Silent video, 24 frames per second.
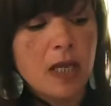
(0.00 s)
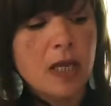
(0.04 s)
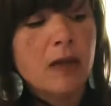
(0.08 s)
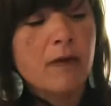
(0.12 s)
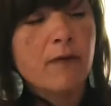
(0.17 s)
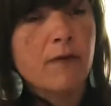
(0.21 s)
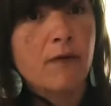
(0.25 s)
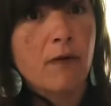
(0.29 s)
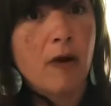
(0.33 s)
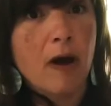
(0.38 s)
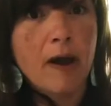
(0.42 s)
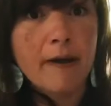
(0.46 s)

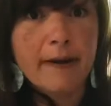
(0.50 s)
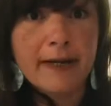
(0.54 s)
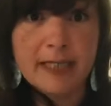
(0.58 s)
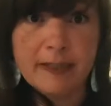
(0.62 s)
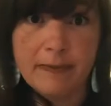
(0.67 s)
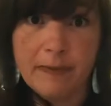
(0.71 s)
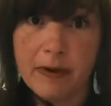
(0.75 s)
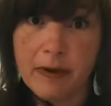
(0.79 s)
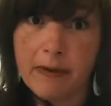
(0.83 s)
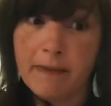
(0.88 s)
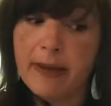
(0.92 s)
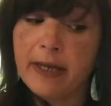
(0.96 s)
For our
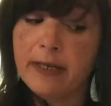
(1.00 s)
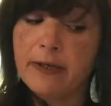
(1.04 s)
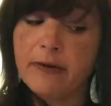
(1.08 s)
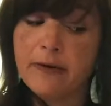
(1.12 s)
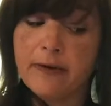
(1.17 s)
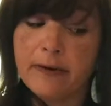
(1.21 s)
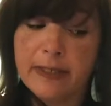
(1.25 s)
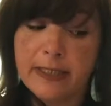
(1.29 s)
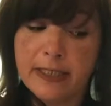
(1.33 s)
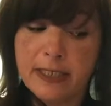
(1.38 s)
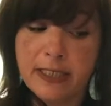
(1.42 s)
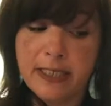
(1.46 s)
experiment, you're
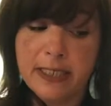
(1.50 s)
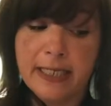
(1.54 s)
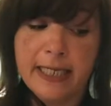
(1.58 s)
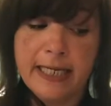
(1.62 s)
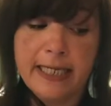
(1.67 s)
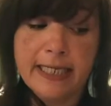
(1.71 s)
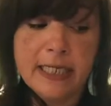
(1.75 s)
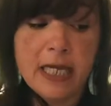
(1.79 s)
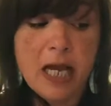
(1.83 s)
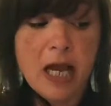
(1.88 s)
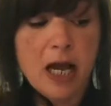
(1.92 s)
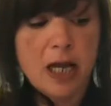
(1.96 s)
going to
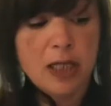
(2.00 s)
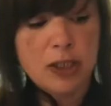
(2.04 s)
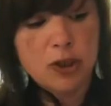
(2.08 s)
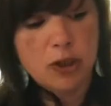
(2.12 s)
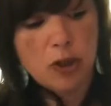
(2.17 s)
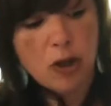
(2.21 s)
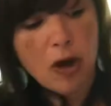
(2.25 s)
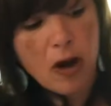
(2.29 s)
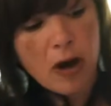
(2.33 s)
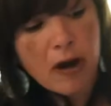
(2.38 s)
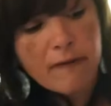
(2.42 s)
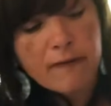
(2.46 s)
need a
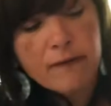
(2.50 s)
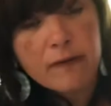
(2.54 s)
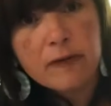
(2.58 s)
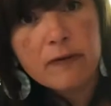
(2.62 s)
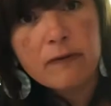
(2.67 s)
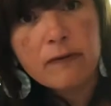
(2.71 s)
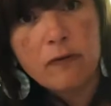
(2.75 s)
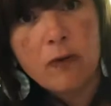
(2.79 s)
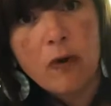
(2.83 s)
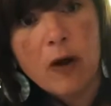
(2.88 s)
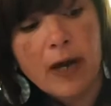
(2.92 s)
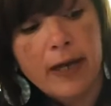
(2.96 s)
jar full
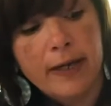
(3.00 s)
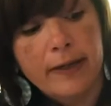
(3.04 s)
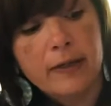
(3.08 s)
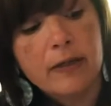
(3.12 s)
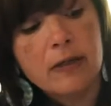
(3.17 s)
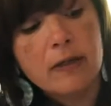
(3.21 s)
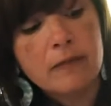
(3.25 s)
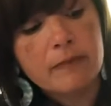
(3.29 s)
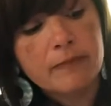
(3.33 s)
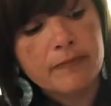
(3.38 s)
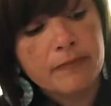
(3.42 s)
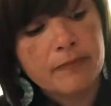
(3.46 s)
of
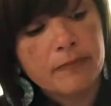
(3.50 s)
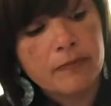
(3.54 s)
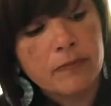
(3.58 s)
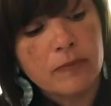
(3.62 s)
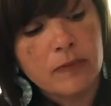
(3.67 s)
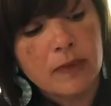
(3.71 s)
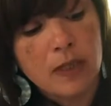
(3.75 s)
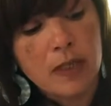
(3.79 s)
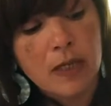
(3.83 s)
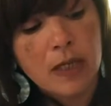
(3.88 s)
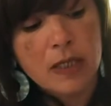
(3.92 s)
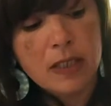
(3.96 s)
water,
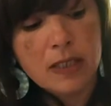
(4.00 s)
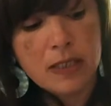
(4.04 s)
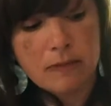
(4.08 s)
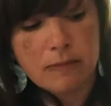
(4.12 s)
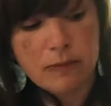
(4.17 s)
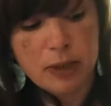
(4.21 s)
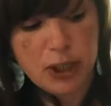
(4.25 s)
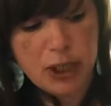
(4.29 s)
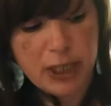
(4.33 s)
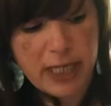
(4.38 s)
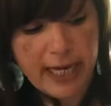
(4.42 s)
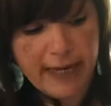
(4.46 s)
some
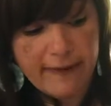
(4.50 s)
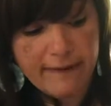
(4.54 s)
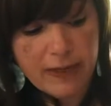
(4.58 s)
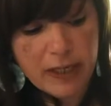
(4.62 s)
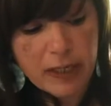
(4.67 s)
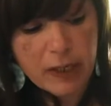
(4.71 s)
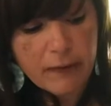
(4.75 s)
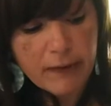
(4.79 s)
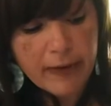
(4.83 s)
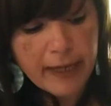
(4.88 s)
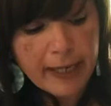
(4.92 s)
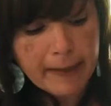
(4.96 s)
shaving
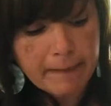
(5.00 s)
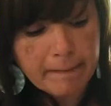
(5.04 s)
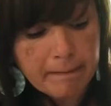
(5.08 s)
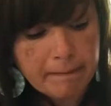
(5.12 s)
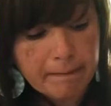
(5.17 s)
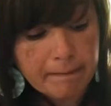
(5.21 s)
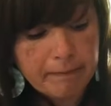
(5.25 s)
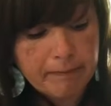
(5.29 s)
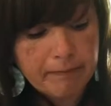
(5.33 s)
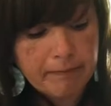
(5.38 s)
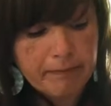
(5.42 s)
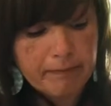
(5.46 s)
cream,
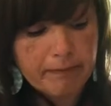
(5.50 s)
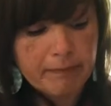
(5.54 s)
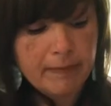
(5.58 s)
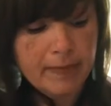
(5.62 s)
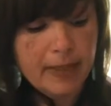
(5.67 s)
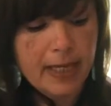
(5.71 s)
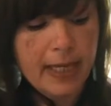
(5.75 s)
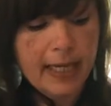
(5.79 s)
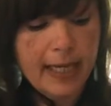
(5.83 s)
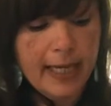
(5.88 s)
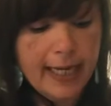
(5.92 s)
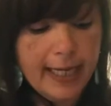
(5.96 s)

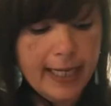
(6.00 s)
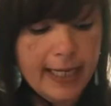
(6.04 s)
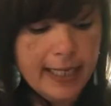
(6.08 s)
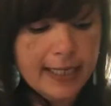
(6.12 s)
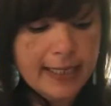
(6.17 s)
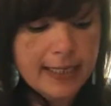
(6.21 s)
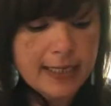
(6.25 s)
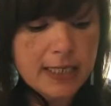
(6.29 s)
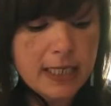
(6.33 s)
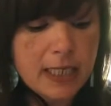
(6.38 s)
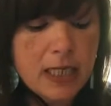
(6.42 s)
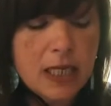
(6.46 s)

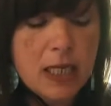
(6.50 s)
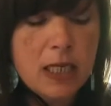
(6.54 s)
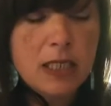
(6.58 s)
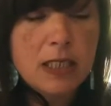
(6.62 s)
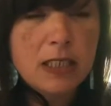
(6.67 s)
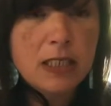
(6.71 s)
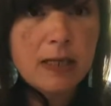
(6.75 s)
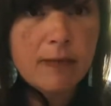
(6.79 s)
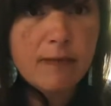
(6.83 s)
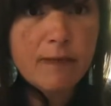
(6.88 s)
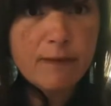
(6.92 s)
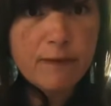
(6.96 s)
and
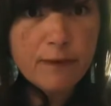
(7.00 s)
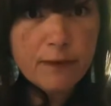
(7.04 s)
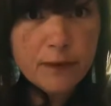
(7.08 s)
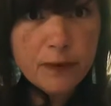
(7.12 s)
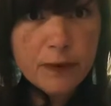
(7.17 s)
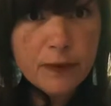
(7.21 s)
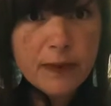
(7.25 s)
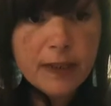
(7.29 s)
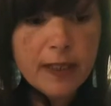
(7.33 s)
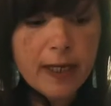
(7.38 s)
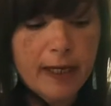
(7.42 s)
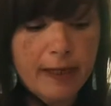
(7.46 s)
some
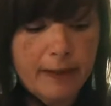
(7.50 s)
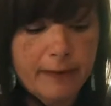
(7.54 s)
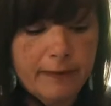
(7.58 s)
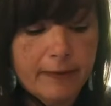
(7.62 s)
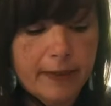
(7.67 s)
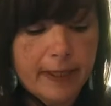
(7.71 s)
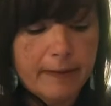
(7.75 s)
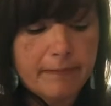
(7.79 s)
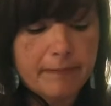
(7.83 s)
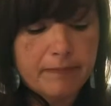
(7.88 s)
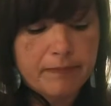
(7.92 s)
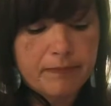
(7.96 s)
food
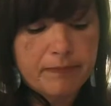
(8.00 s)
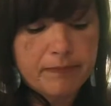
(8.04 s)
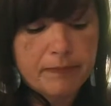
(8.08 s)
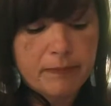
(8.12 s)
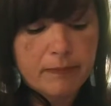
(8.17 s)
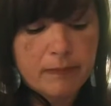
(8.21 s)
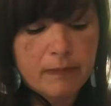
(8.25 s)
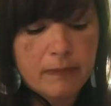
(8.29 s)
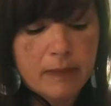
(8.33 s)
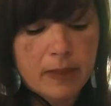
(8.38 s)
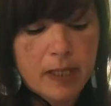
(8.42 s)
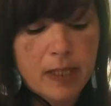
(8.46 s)
coloring.
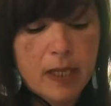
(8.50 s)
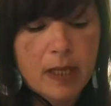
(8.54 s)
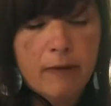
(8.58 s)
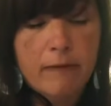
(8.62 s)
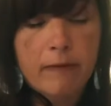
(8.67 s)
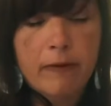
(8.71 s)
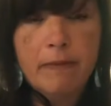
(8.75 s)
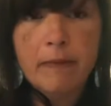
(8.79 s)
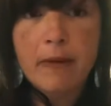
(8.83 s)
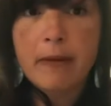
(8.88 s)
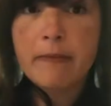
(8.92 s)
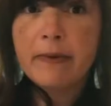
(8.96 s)

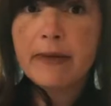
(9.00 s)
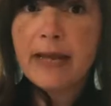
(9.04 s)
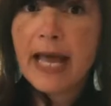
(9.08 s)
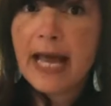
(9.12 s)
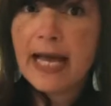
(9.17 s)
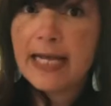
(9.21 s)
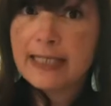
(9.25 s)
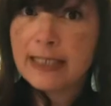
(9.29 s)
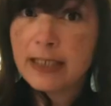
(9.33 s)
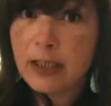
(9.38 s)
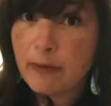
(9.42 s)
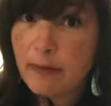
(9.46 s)
Remember to
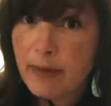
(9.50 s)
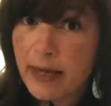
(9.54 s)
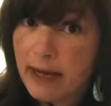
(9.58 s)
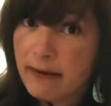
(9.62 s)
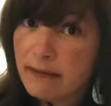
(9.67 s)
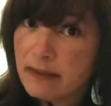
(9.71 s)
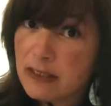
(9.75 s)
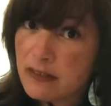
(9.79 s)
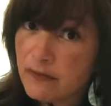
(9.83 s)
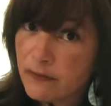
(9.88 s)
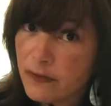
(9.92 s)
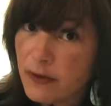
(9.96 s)
ask your
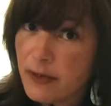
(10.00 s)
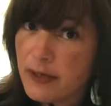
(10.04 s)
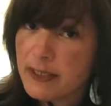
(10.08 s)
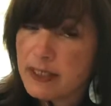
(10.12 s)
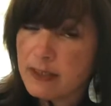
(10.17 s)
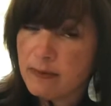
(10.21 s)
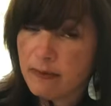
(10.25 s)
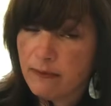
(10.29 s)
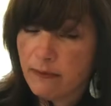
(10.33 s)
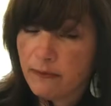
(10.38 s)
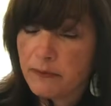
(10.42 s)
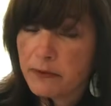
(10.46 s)
parents
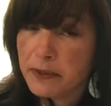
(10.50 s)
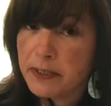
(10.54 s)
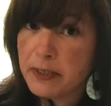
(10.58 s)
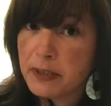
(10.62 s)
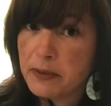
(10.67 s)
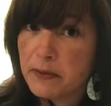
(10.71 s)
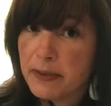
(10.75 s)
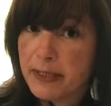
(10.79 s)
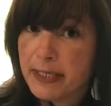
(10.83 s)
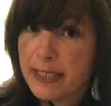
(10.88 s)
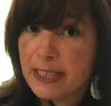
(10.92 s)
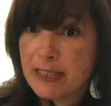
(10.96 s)
first before you
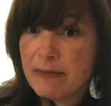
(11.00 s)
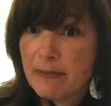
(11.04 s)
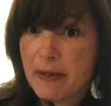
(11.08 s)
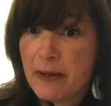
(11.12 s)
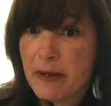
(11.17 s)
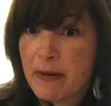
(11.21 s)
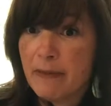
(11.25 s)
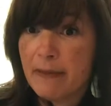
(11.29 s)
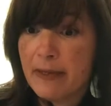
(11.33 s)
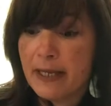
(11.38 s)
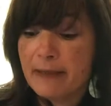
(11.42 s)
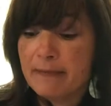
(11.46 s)
do an
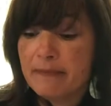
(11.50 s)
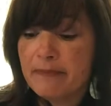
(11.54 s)
experiment.